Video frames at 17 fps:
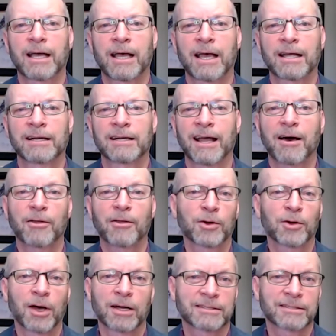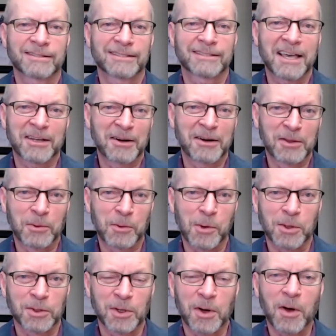And now they're not taking on the
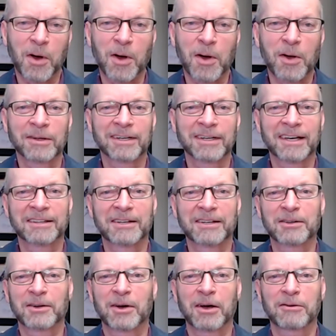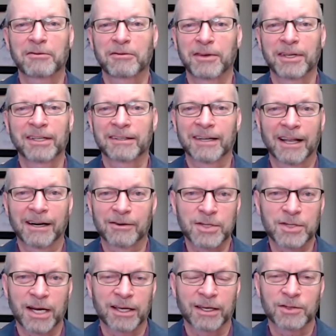world at all, and they're not feeling
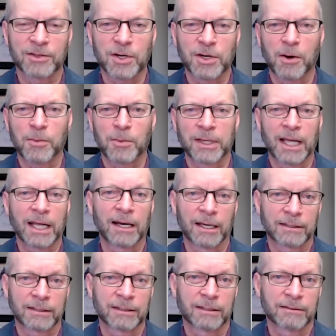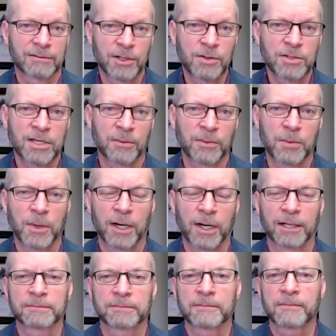energetic and sharp, and they'd like to do something about
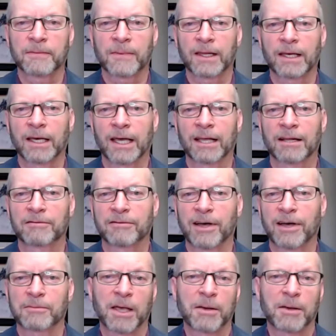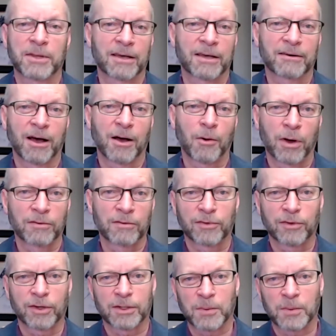it. And in fact, maybe they've got one
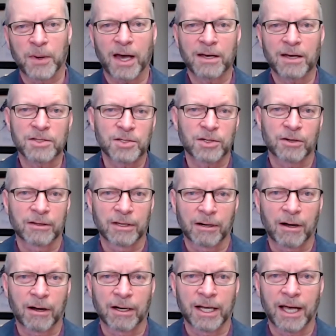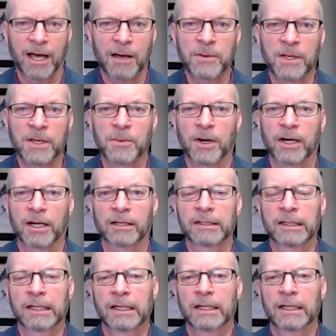foot in the pasture and they're unhappy about it.